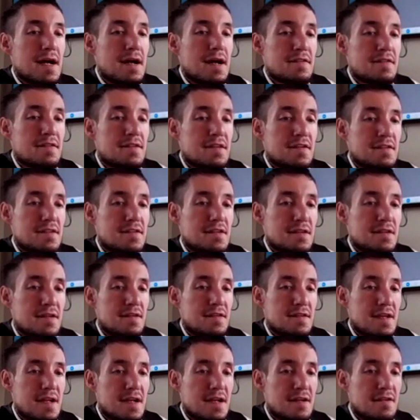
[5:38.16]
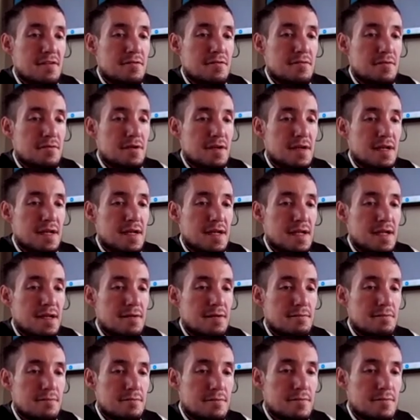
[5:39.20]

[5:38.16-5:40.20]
access to the settings we need.